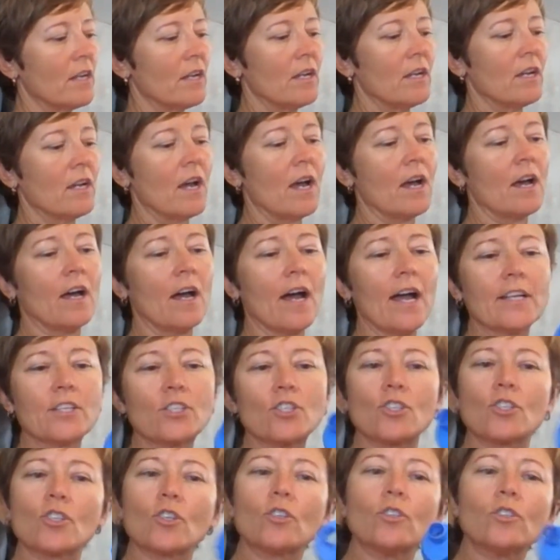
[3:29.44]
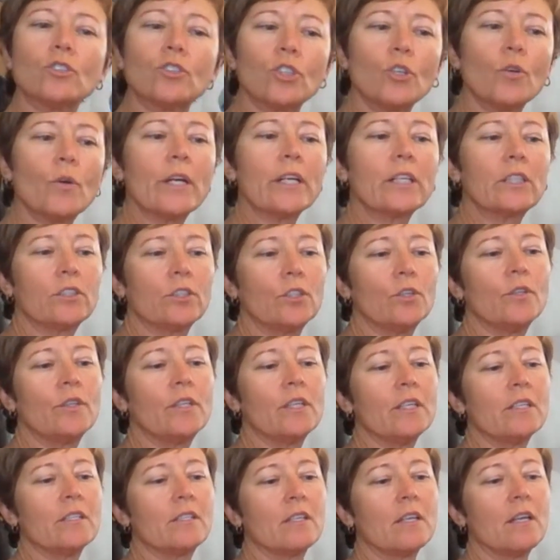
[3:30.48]
I still do include
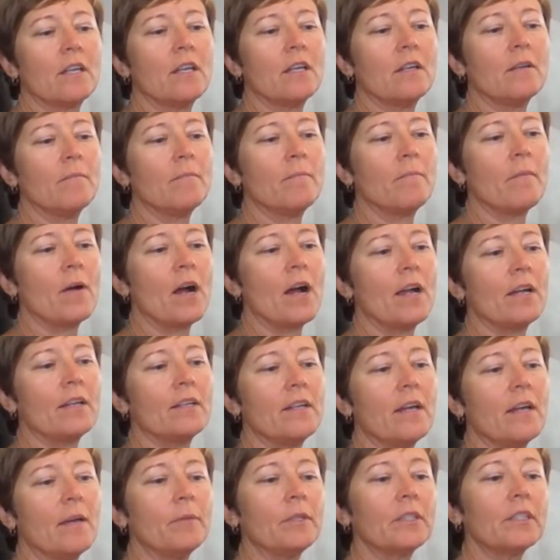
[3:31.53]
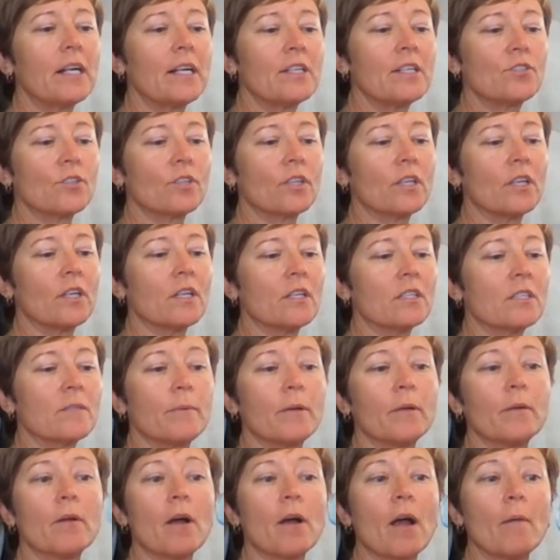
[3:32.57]
these in my nebulizer kits,
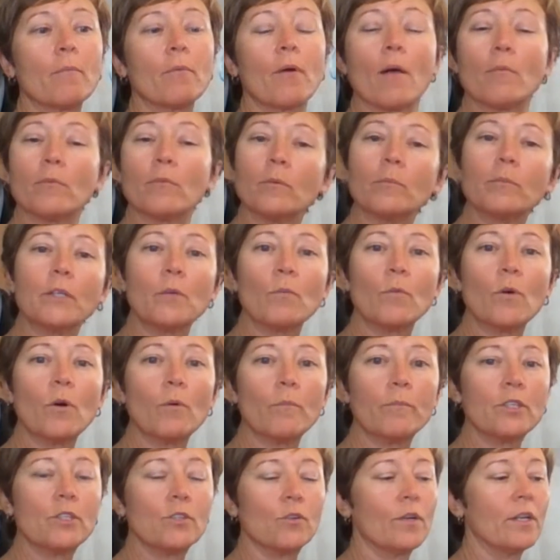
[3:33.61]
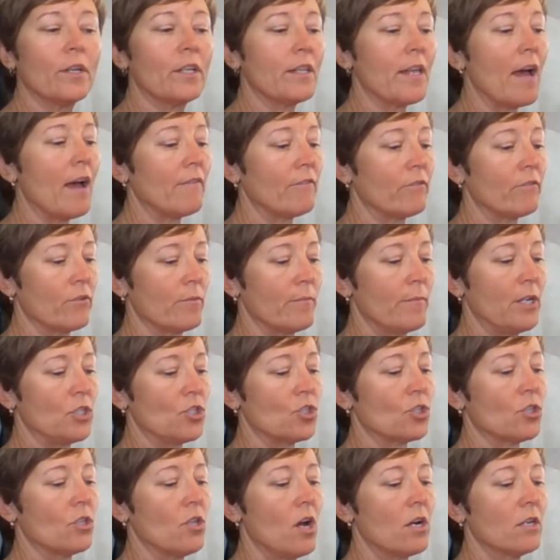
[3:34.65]
but I probably won't be doing that for much
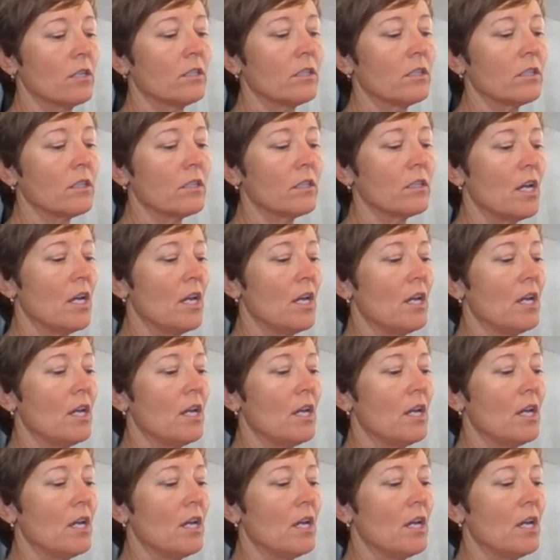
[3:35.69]
longer